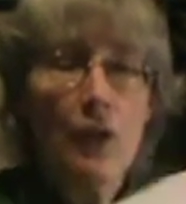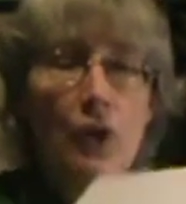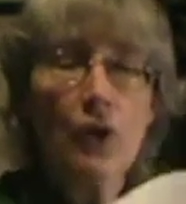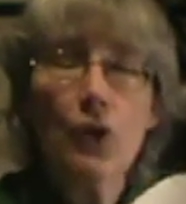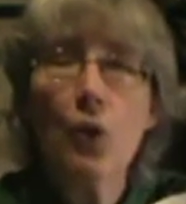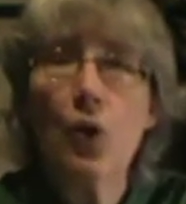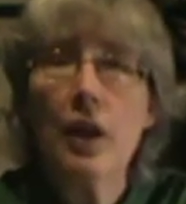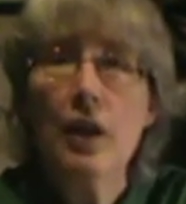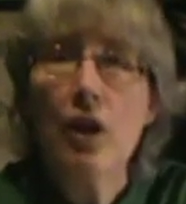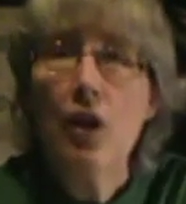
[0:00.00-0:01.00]
in the
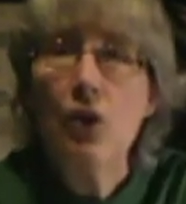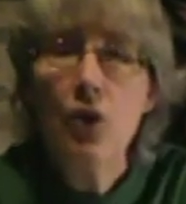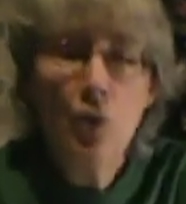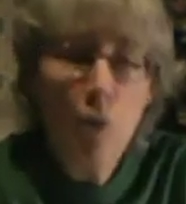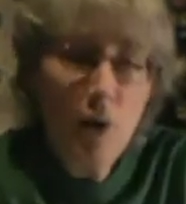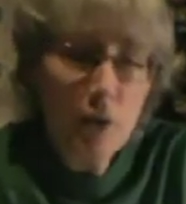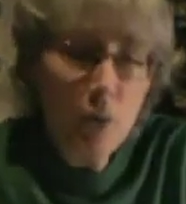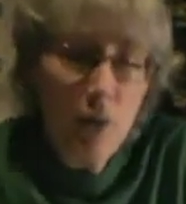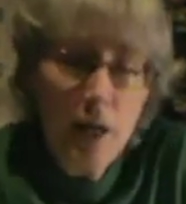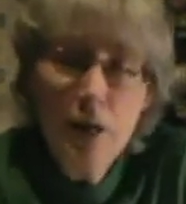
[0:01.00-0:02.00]
story, you want to
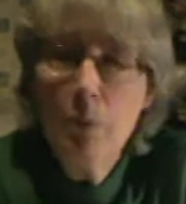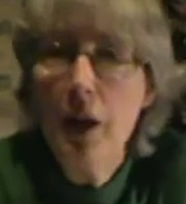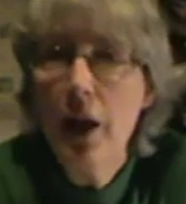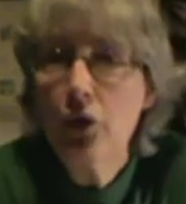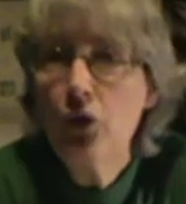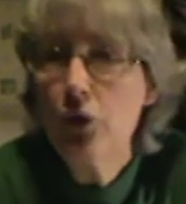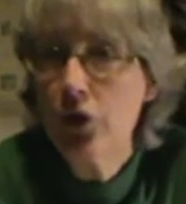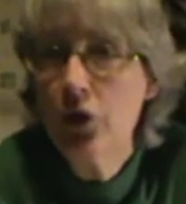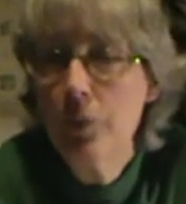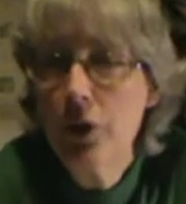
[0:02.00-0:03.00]
write about your
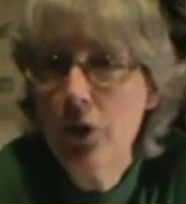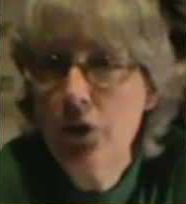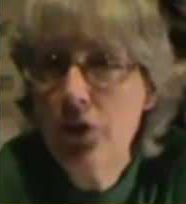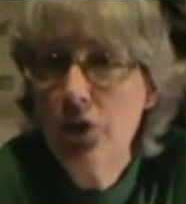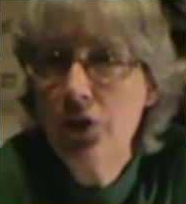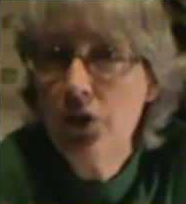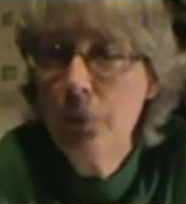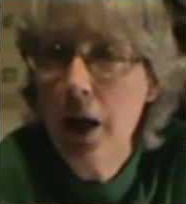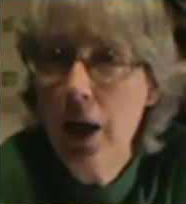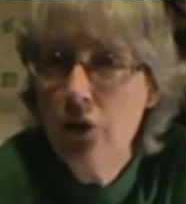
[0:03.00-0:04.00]
experiences this
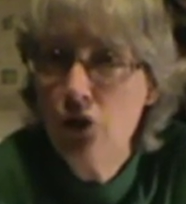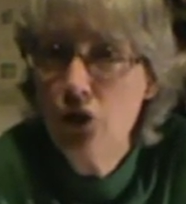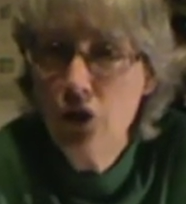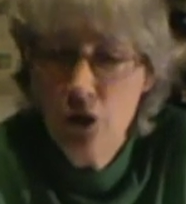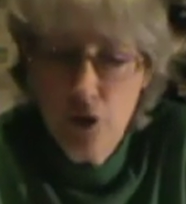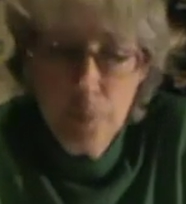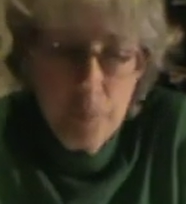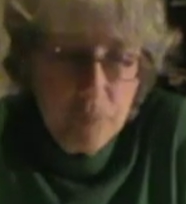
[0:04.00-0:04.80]
past year.